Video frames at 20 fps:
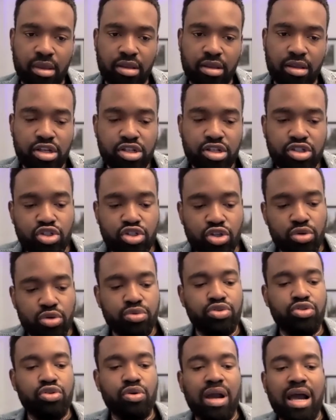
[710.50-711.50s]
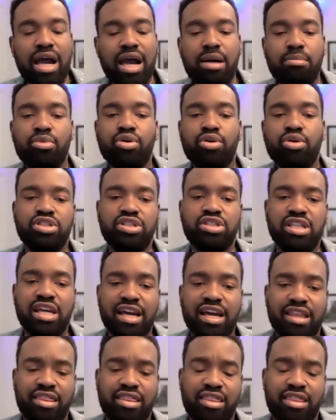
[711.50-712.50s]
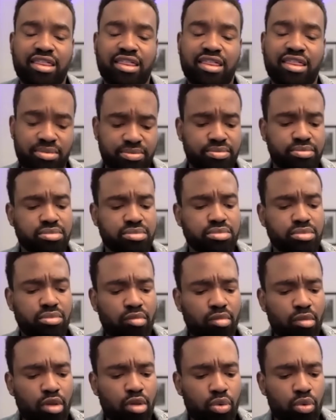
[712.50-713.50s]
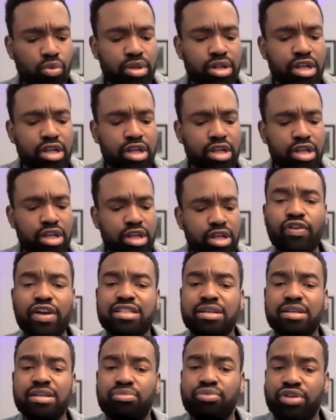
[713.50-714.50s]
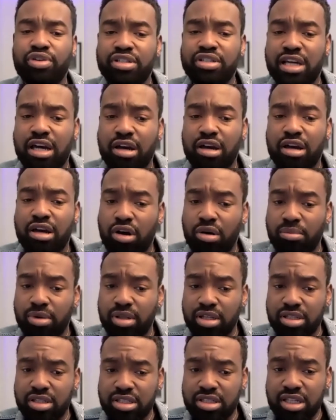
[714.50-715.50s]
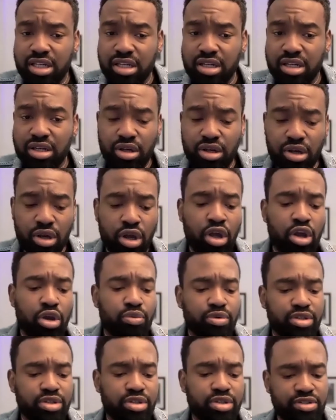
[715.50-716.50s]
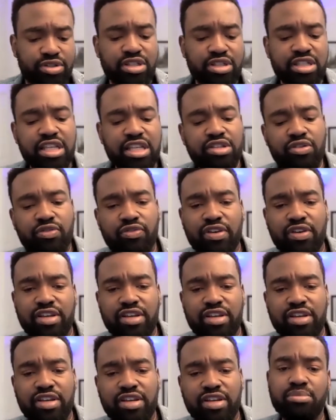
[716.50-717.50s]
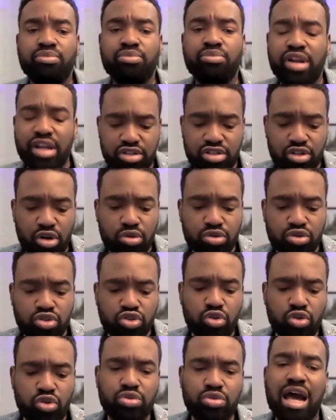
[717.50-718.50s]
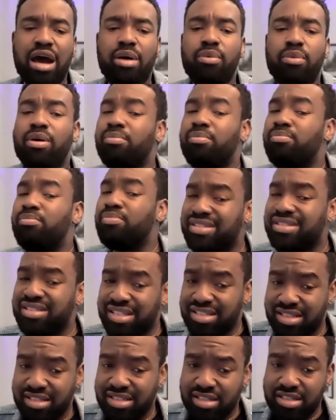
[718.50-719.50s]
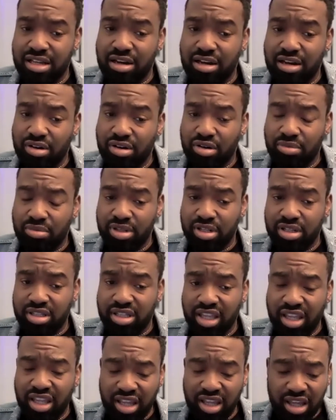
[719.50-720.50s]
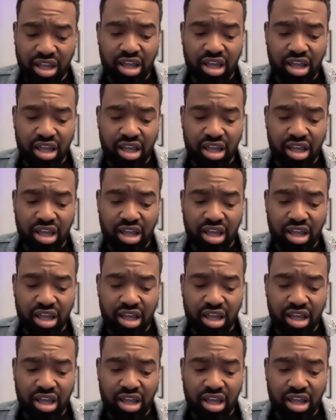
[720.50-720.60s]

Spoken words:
This shows you how much that we need to first embrace our community. We need to first embrace also our businesses in our community.